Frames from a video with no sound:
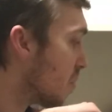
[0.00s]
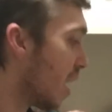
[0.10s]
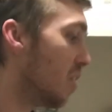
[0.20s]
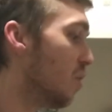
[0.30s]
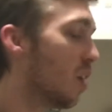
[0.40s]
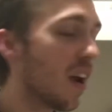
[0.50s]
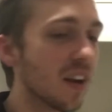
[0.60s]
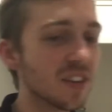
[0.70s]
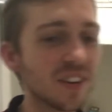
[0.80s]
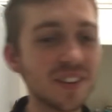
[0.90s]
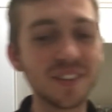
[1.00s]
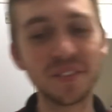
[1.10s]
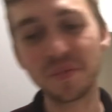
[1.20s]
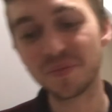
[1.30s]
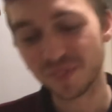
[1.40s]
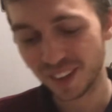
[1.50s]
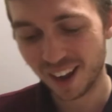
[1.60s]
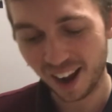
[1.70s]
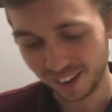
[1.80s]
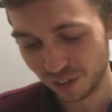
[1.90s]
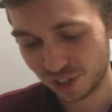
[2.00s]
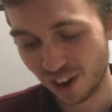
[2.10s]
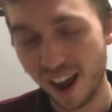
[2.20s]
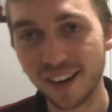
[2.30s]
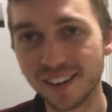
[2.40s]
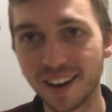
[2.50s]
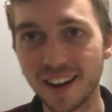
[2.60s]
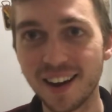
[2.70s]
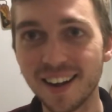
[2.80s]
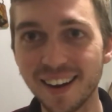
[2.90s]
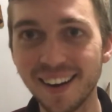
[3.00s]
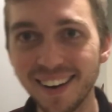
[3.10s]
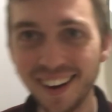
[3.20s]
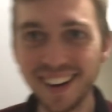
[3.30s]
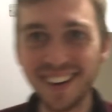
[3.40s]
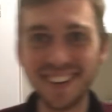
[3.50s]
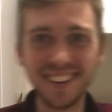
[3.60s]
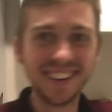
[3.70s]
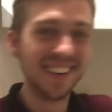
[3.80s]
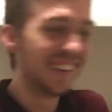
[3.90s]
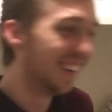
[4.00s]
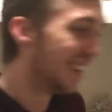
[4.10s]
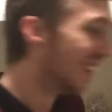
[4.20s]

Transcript: that you can't stand to eat it. I'm